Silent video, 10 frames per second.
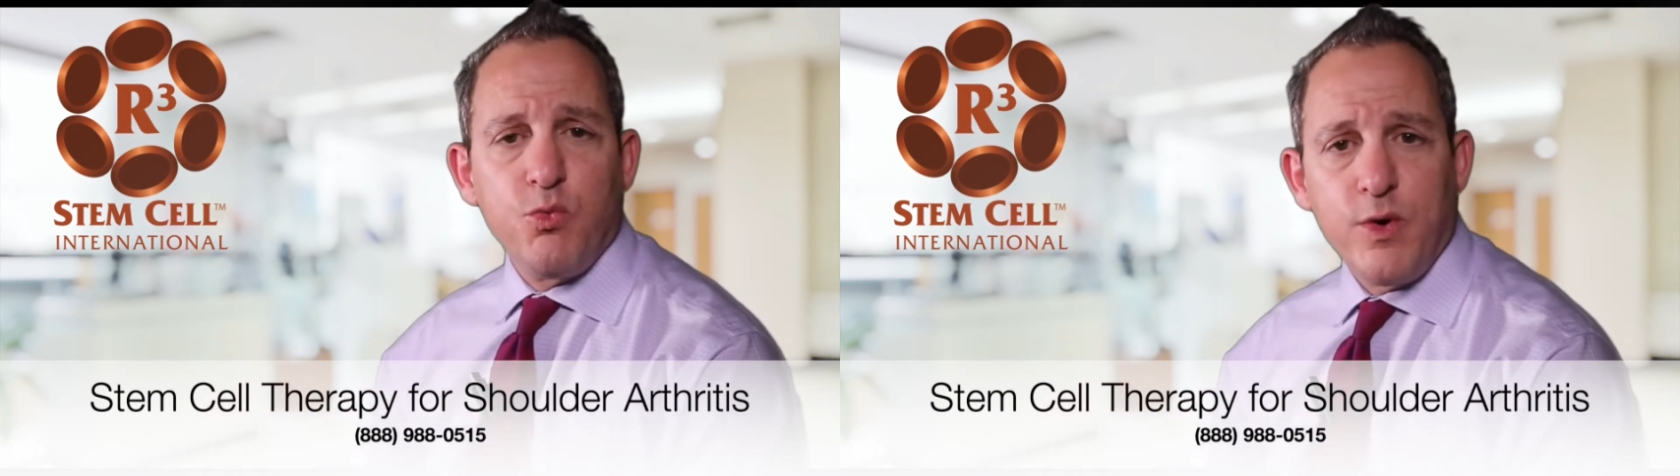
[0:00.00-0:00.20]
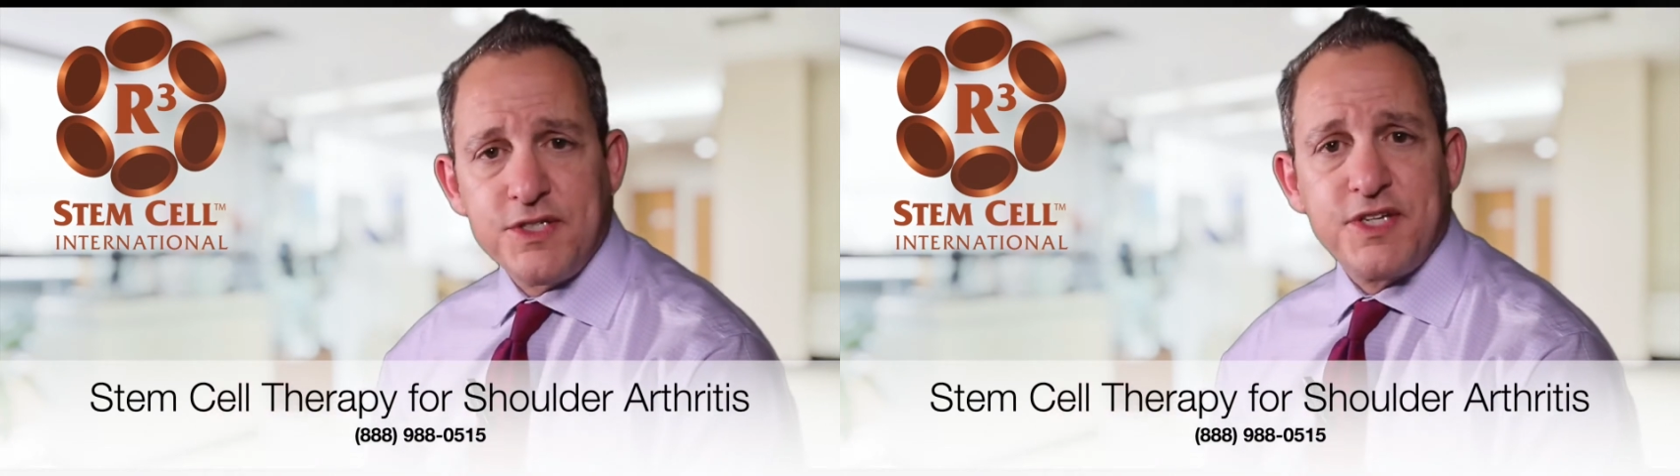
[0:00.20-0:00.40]

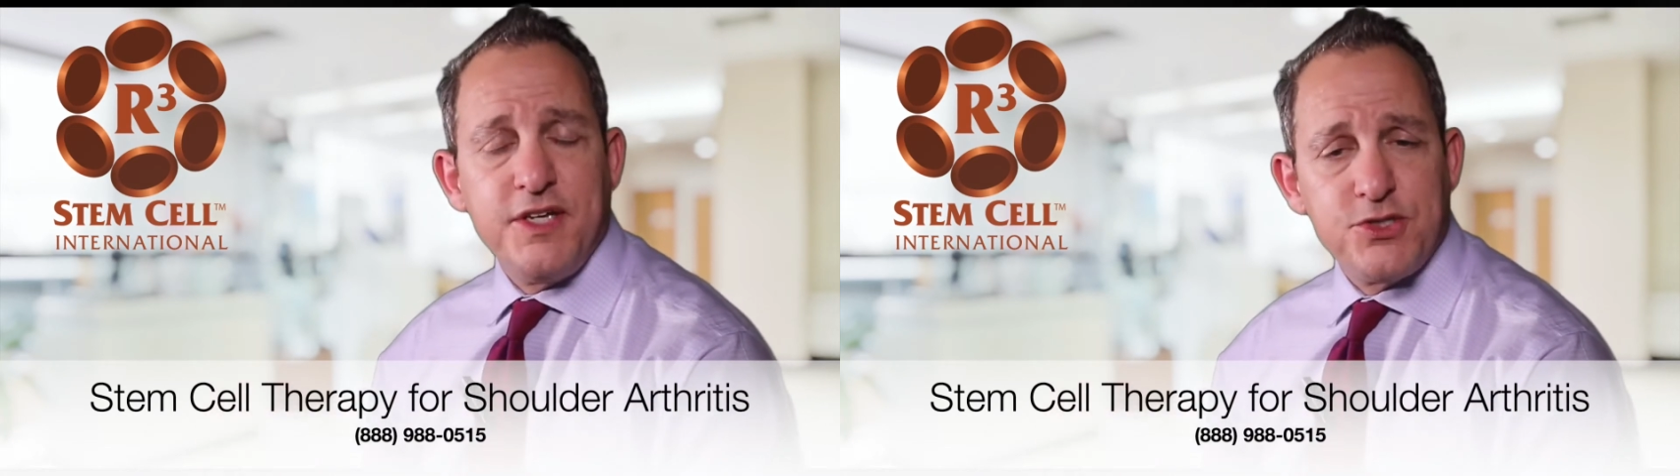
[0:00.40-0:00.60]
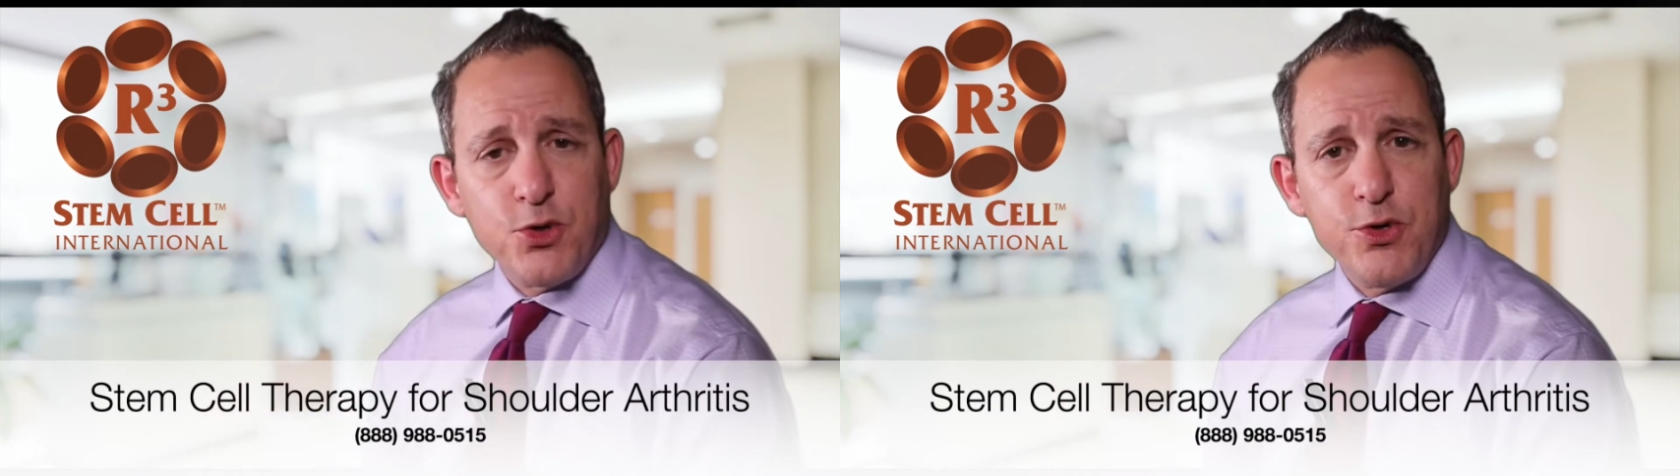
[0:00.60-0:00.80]

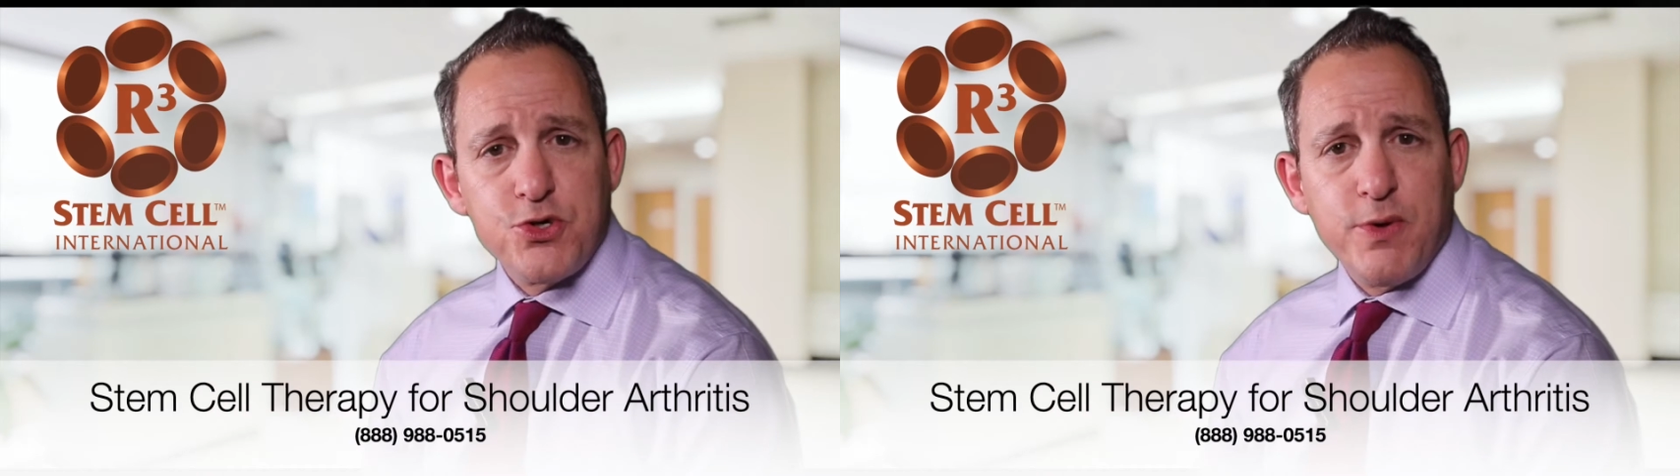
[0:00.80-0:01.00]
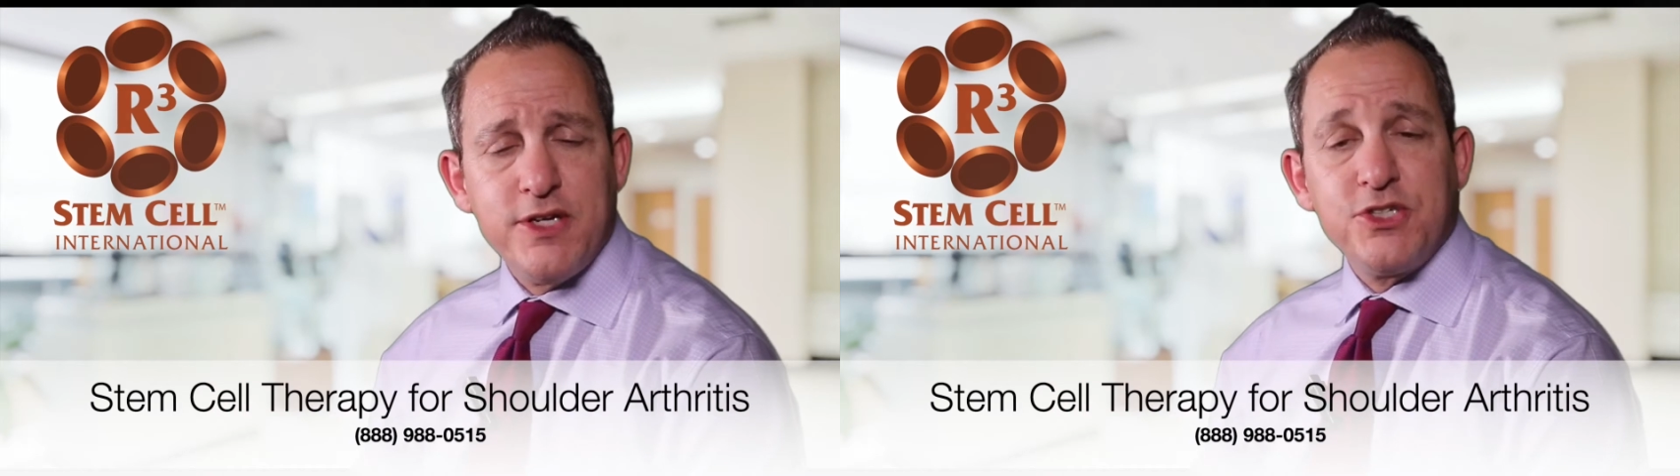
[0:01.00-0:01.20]
risky
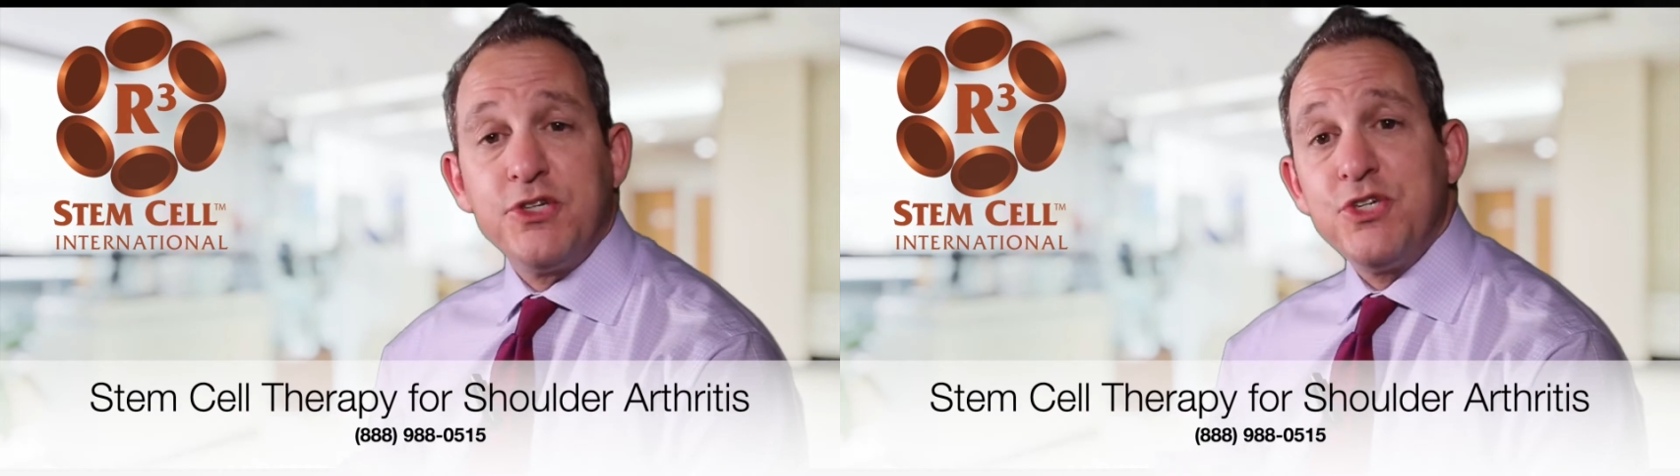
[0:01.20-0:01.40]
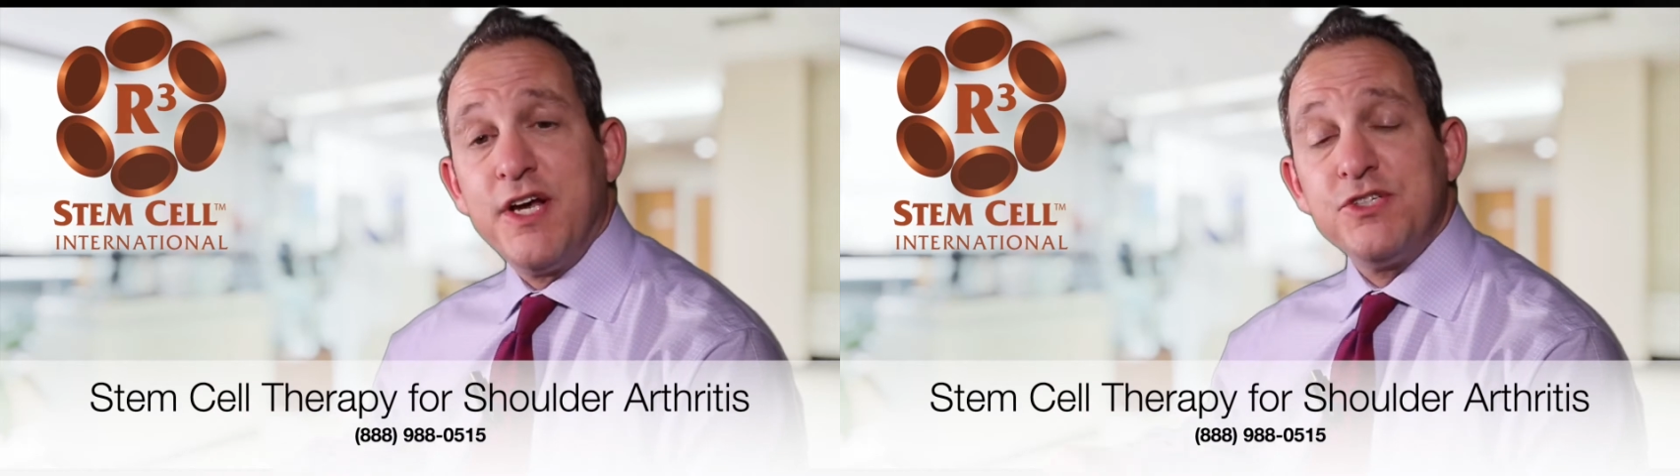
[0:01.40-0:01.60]
surgery
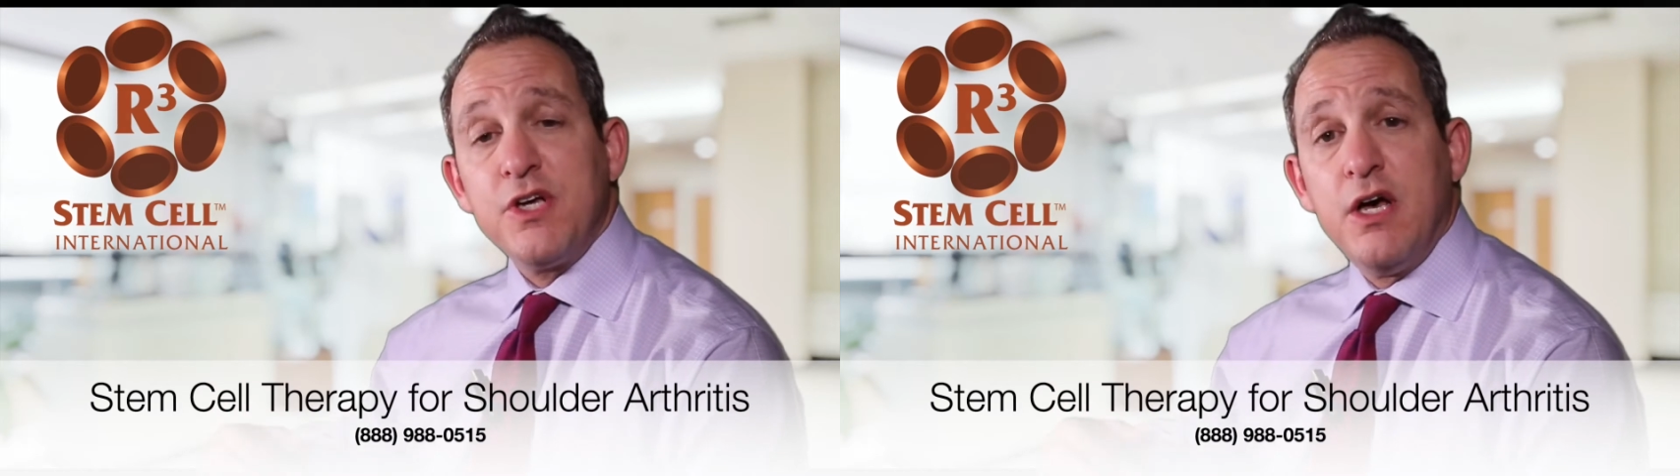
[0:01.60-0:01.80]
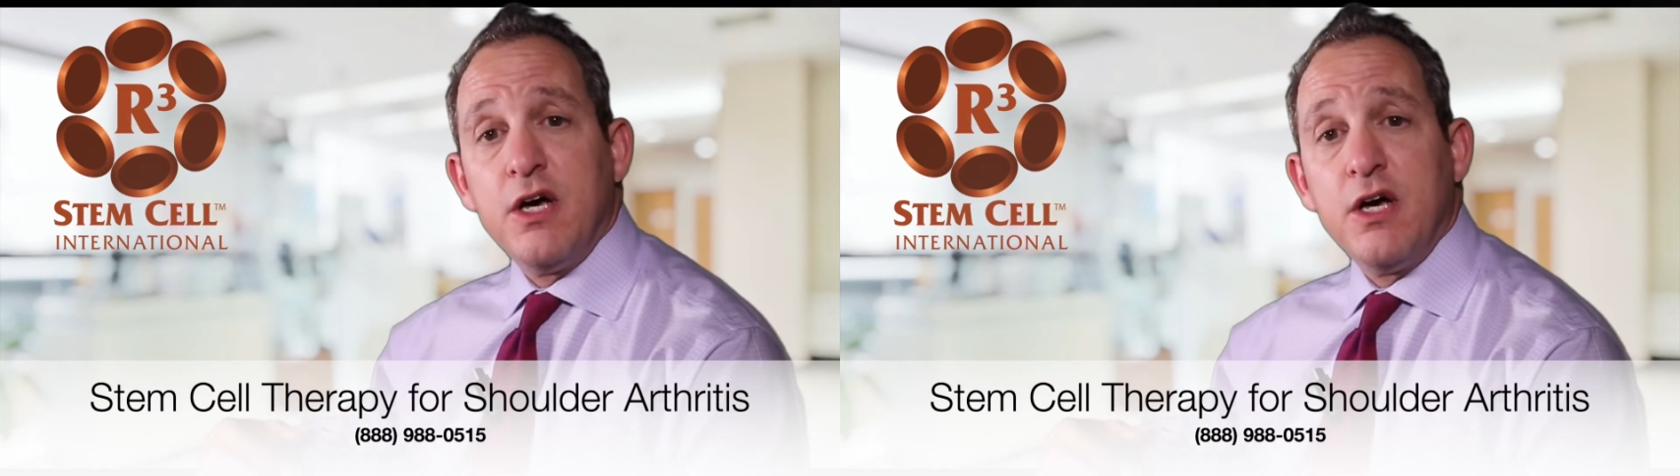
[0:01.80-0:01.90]
such as